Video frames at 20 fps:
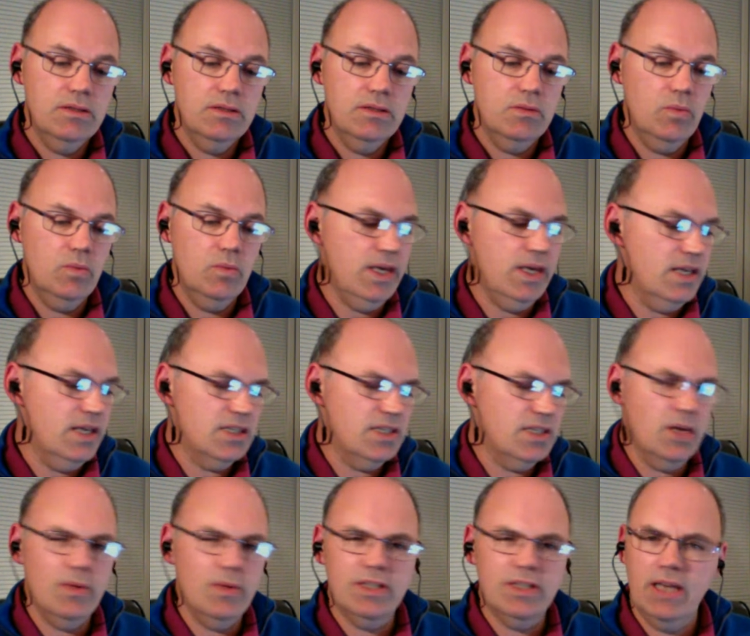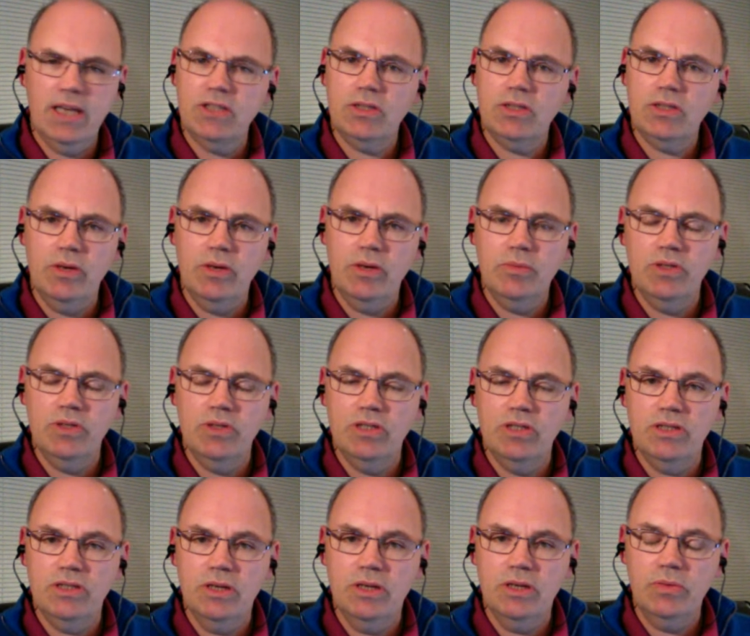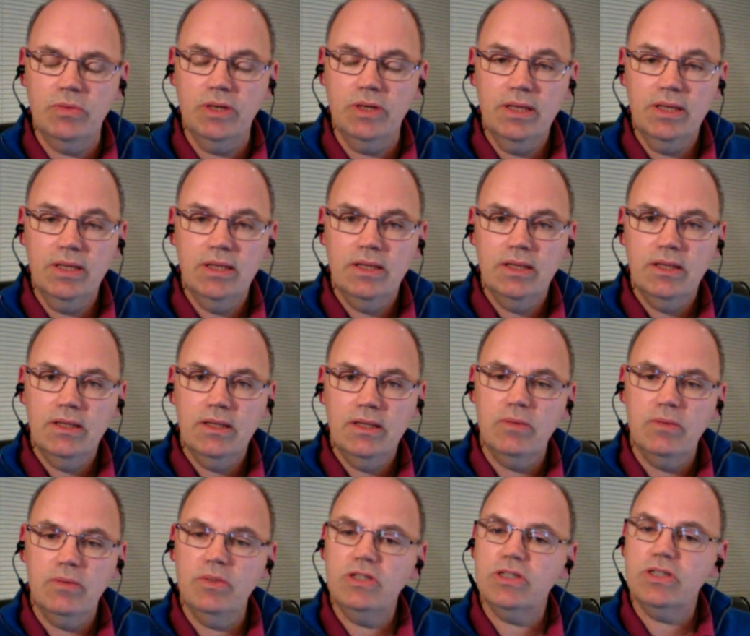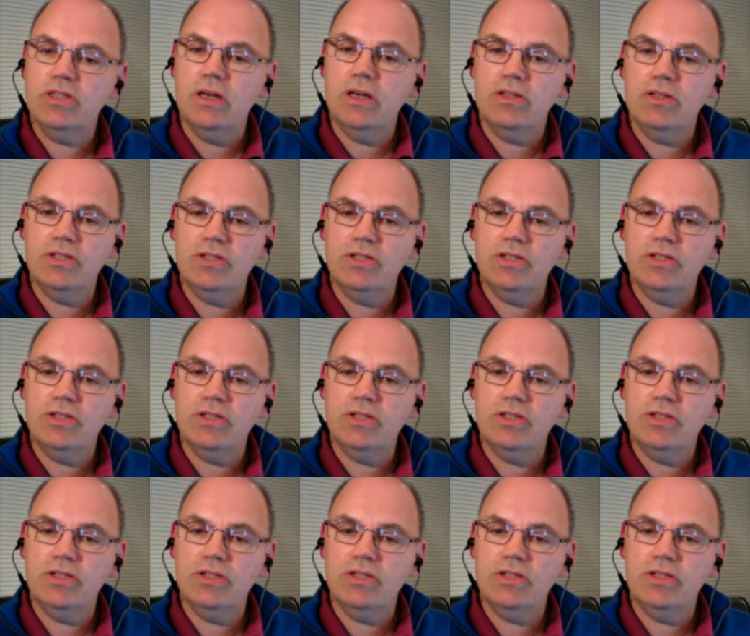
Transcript: we get so attached to images, don't we? We do. We this is part